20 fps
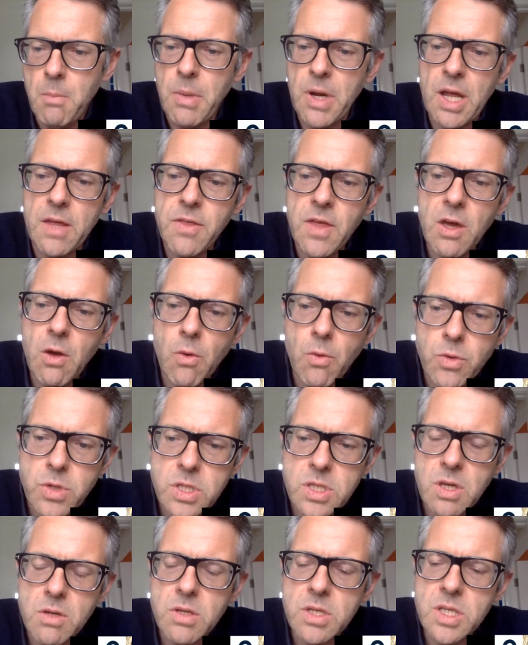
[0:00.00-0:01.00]
but I think
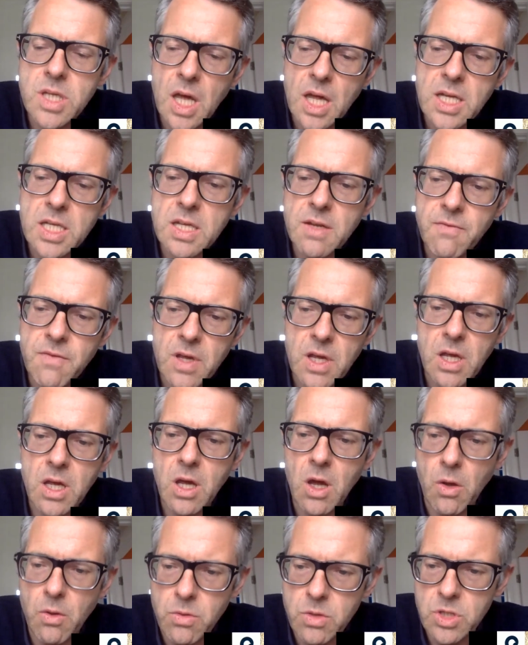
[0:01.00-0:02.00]
also scientific
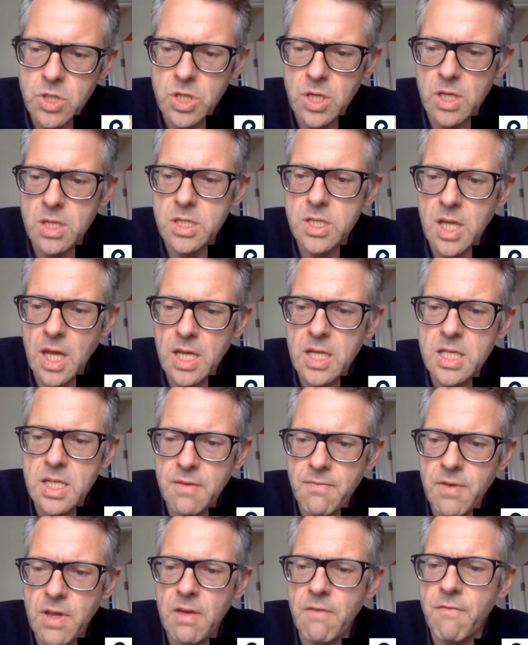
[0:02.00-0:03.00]
culture,
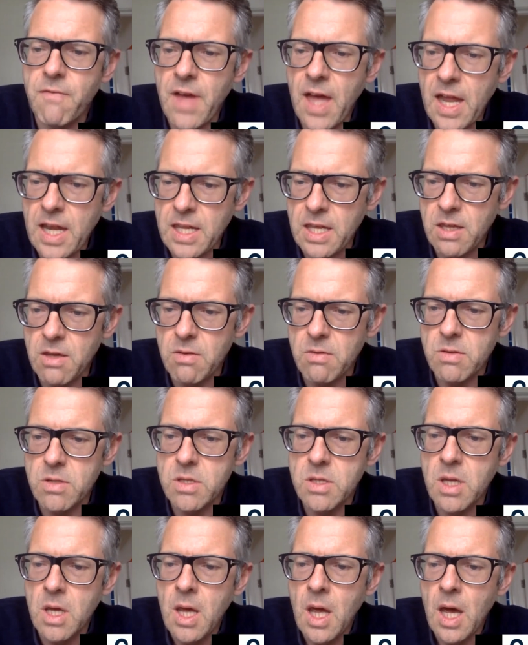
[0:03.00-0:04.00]
scientific
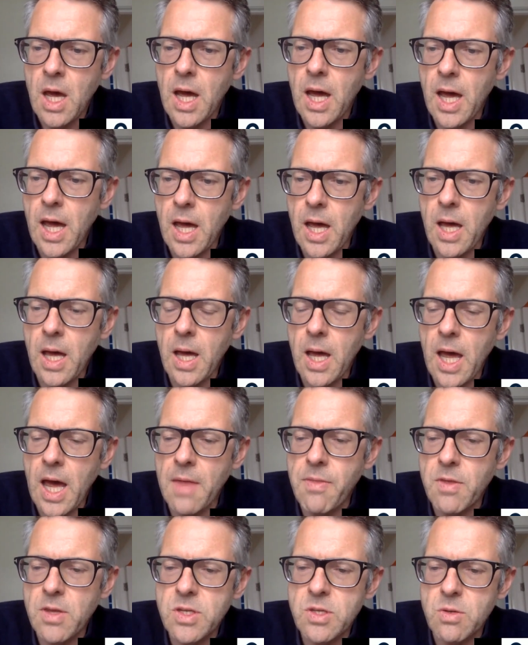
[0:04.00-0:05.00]
values,
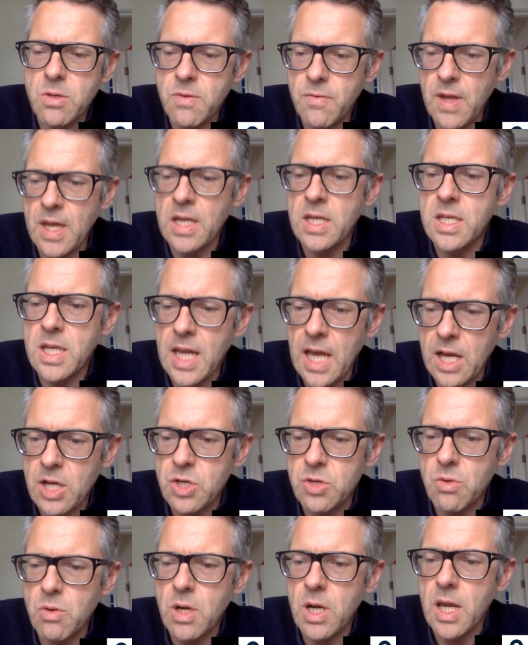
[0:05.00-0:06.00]
and the sort of
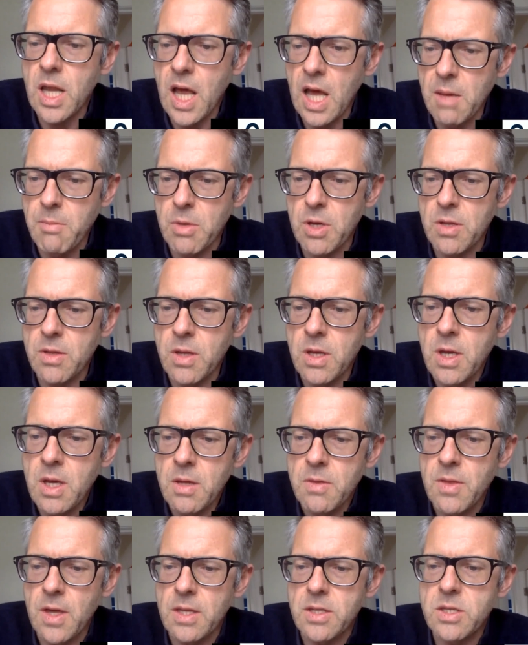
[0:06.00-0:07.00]
intellectual climate
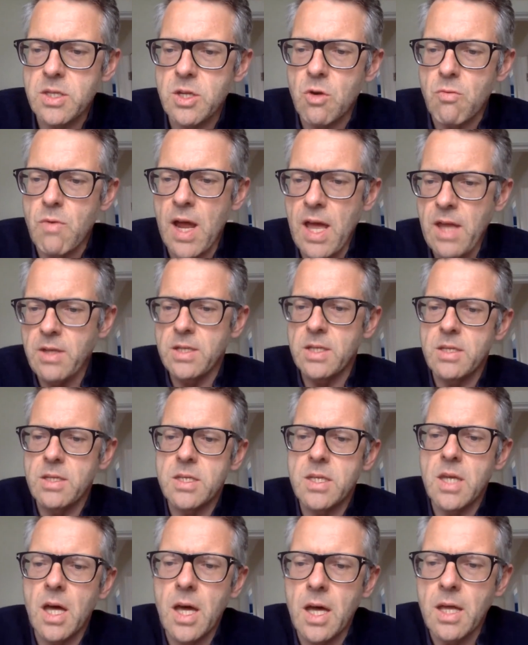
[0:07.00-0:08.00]
that surrounded
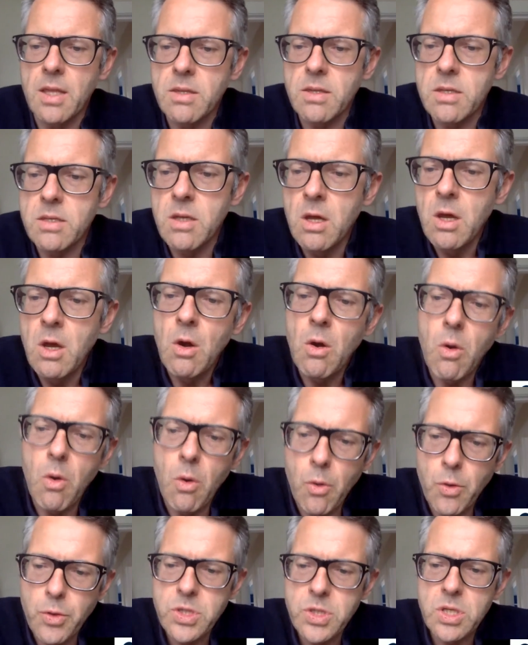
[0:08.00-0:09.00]
science
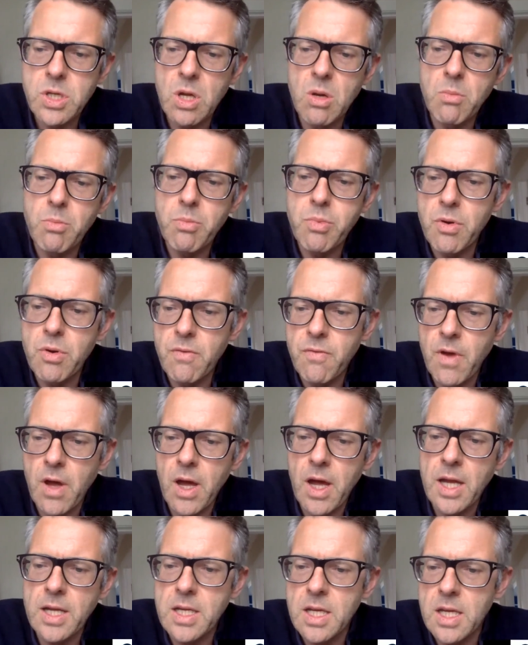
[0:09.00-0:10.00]
also
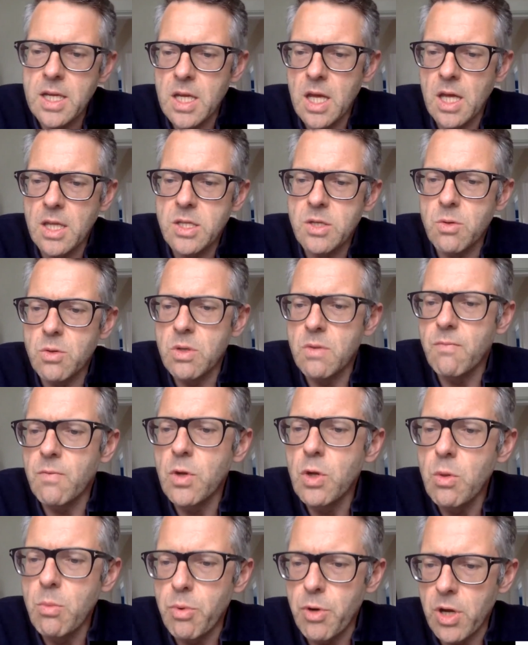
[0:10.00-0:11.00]
provided a sort of
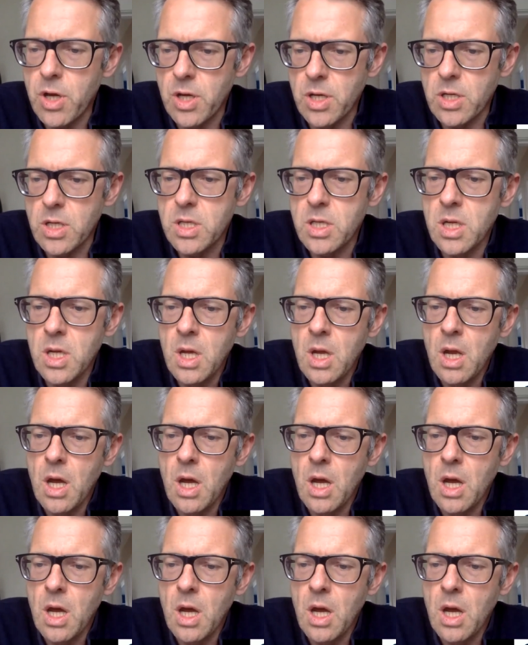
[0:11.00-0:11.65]
lubricant